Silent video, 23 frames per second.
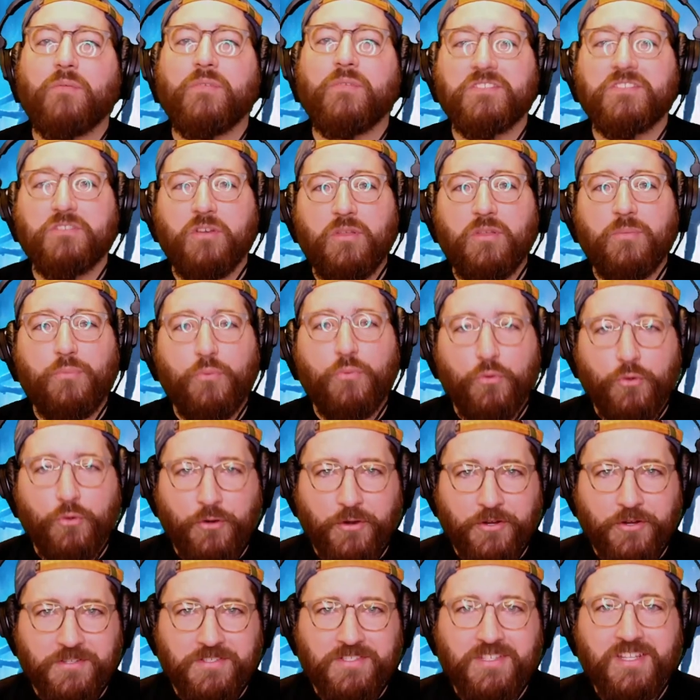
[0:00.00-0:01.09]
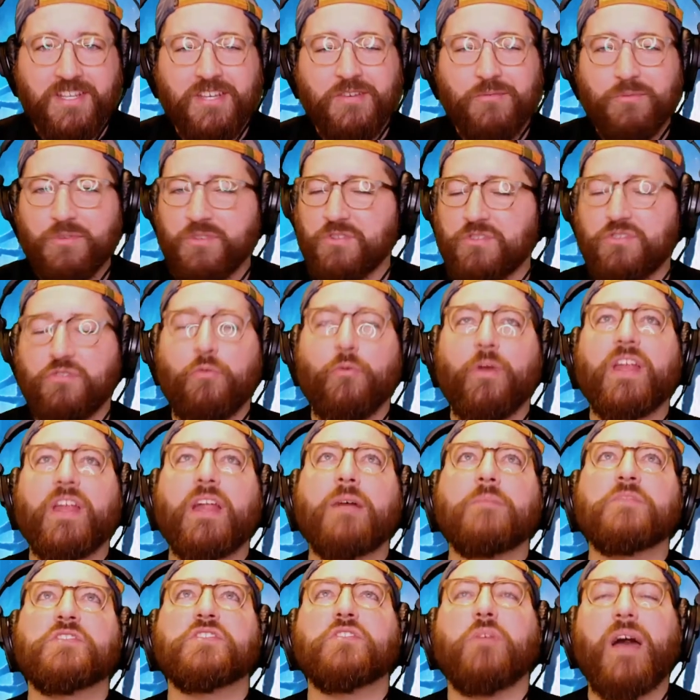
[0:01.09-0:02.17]
We saw the Porgs, which is great.
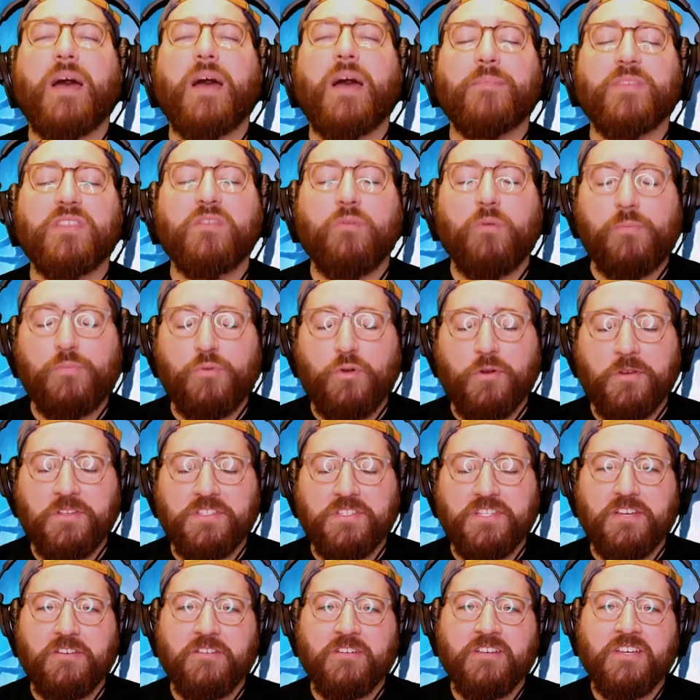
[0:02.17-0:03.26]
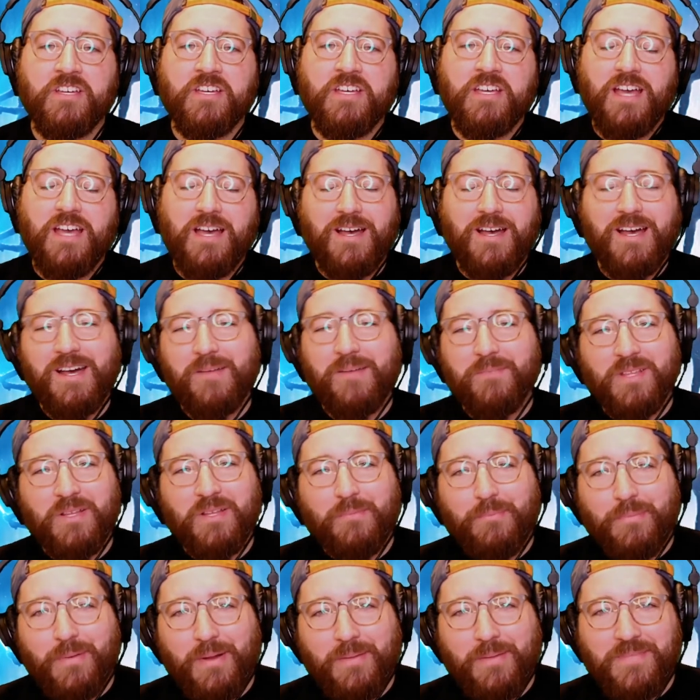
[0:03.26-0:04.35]
I'm so happy there were Porgs here. I'm a little
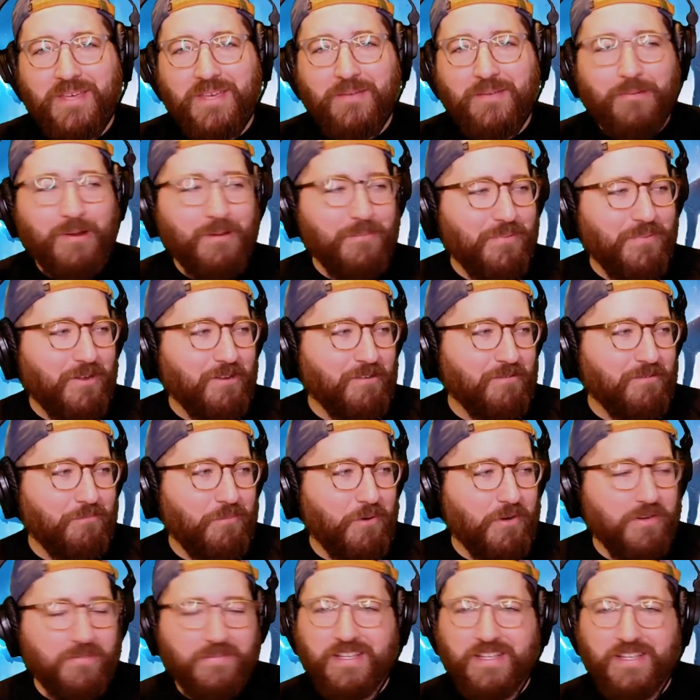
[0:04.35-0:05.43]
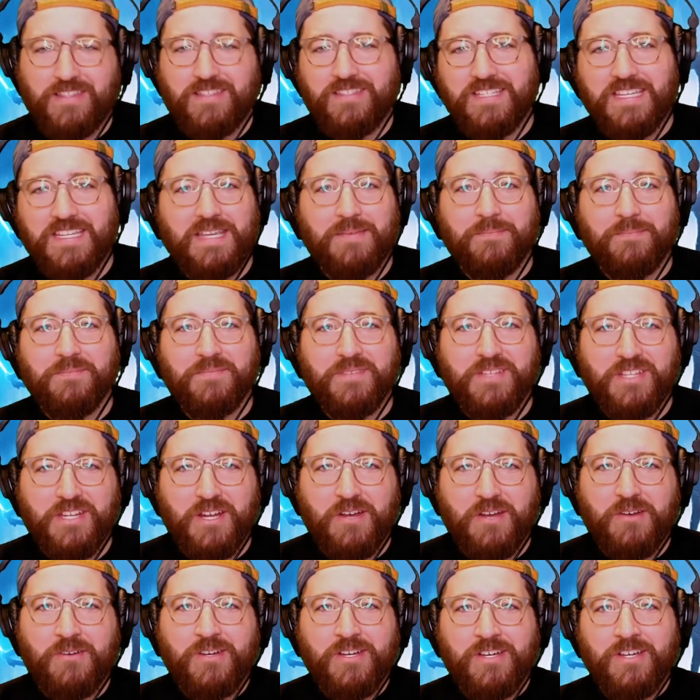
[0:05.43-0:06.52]
bummed they weren't part of, like, the team.
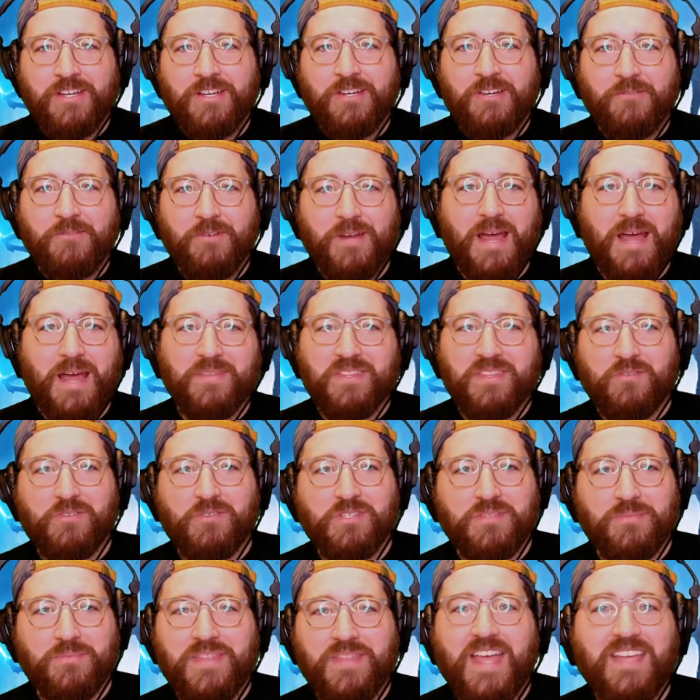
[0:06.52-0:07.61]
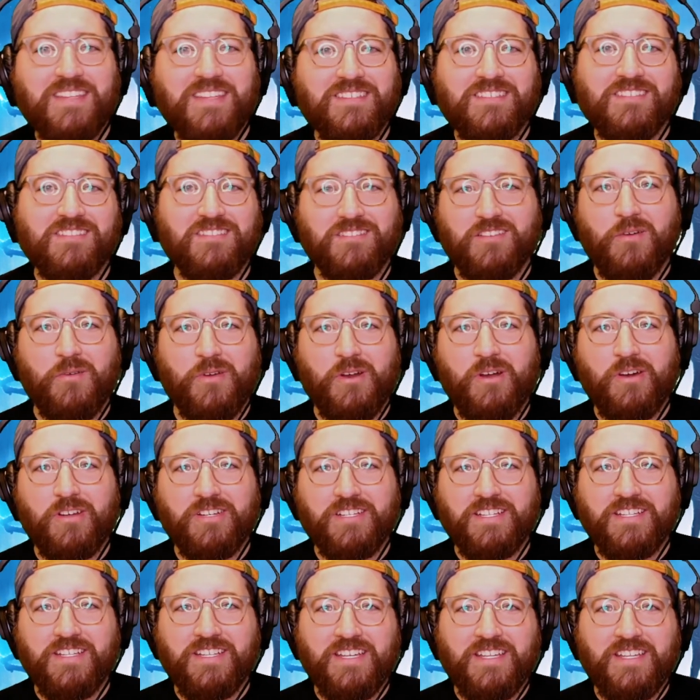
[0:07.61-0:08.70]
What happened? There were some nests going on
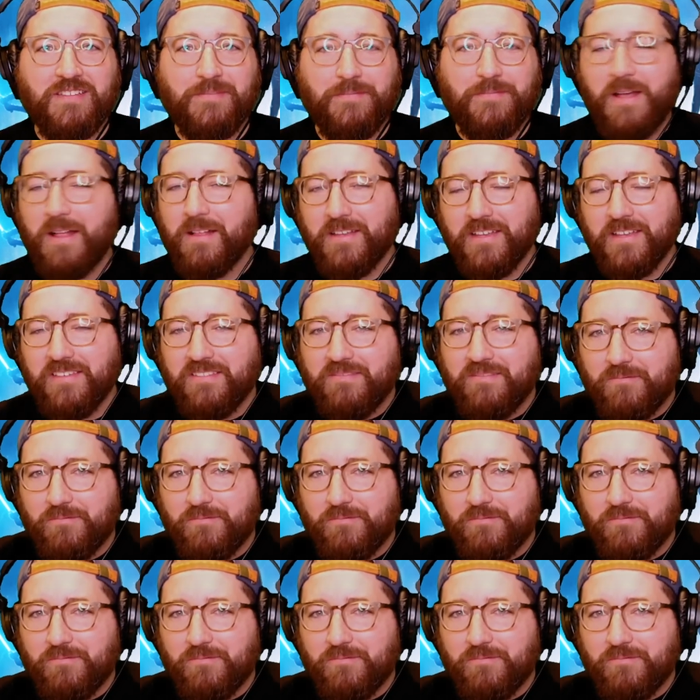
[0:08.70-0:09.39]
in the Falcon.